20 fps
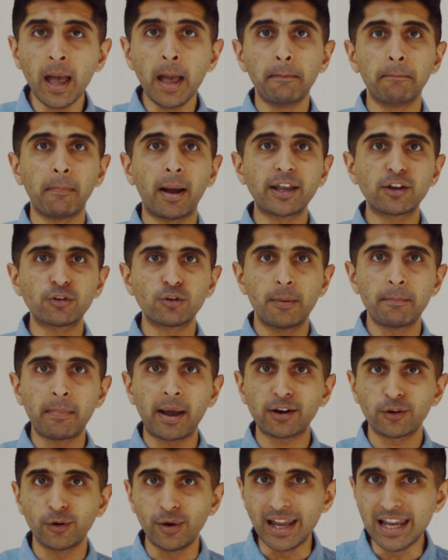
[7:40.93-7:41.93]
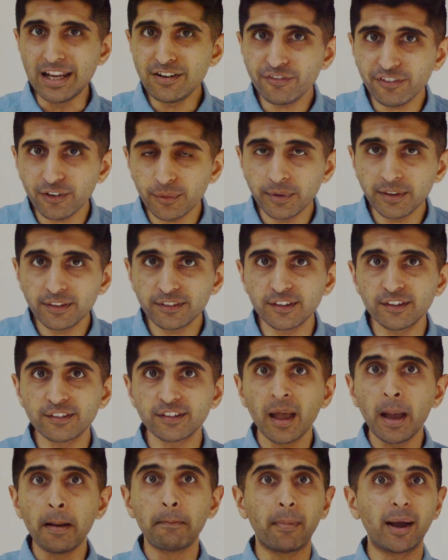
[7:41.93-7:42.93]
micro and macro influences,
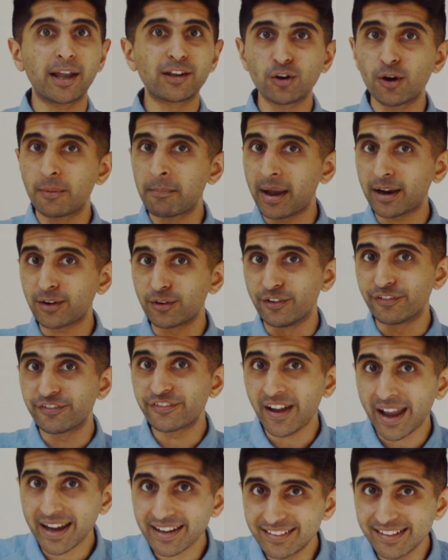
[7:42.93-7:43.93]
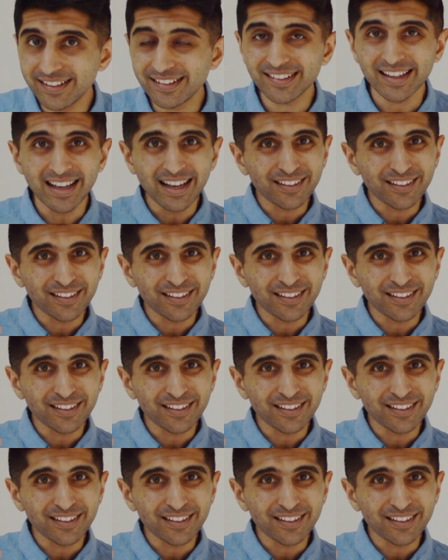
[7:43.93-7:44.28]
micro and macro factors,